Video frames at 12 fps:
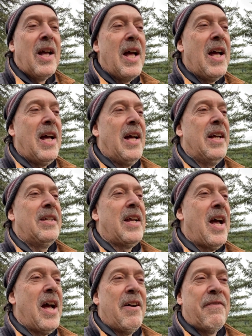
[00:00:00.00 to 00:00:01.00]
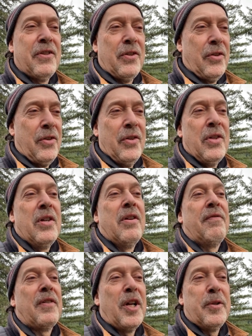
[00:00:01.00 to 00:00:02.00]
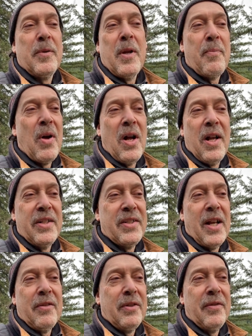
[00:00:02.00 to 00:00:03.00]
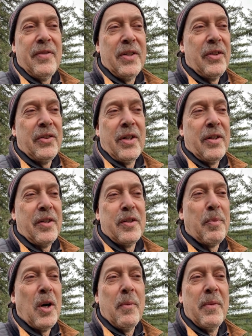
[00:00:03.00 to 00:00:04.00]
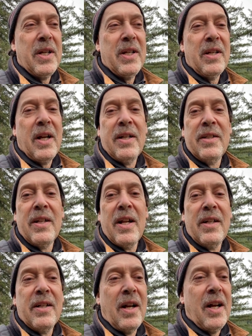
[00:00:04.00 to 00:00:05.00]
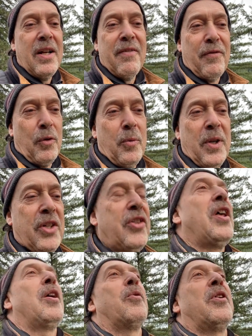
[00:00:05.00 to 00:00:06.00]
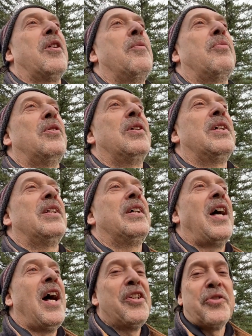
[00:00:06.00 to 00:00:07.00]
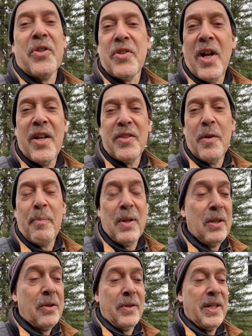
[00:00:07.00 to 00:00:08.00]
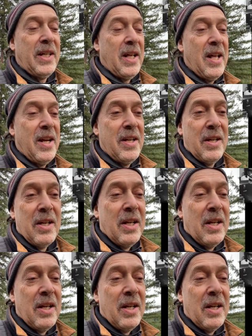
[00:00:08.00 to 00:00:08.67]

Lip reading: And after Fleischmann and Pons had revealed their experiment in 1989, for which they were completely ostracized and pilloried and